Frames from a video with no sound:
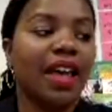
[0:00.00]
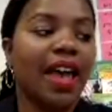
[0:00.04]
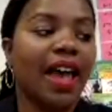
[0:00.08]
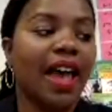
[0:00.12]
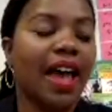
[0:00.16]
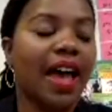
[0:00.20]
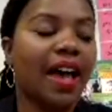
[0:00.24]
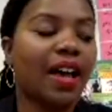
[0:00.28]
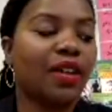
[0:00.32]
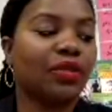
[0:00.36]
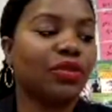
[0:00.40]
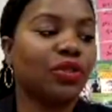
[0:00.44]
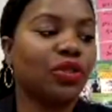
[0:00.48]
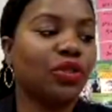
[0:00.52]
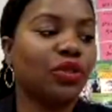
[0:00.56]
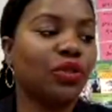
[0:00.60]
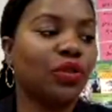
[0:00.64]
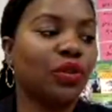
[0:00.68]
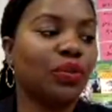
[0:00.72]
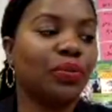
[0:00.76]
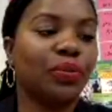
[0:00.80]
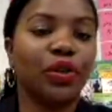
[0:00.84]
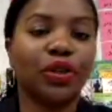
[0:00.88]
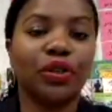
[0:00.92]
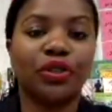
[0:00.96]
how to
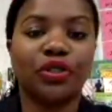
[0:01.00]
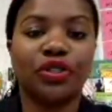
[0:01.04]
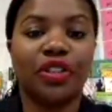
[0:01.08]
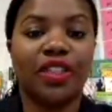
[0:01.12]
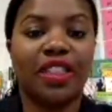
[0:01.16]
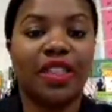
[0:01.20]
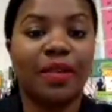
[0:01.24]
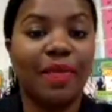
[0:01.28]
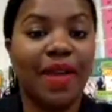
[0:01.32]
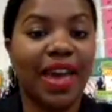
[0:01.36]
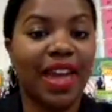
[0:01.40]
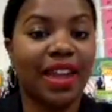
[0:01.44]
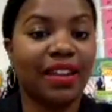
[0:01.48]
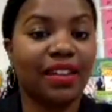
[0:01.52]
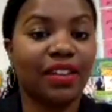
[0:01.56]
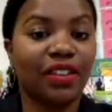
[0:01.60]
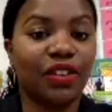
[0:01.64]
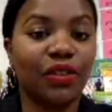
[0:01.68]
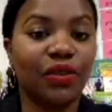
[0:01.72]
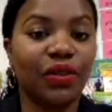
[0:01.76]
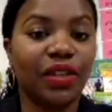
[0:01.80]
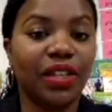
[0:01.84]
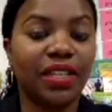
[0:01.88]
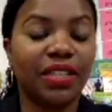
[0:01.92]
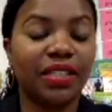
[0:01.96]
approach thematic
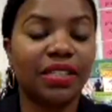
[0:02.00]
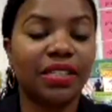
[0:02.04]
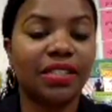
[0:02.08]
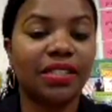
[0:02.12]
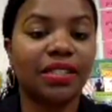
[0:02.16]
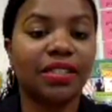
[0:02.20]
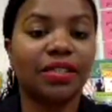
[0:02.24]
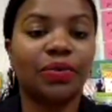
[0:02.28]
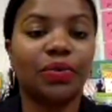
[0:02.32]
units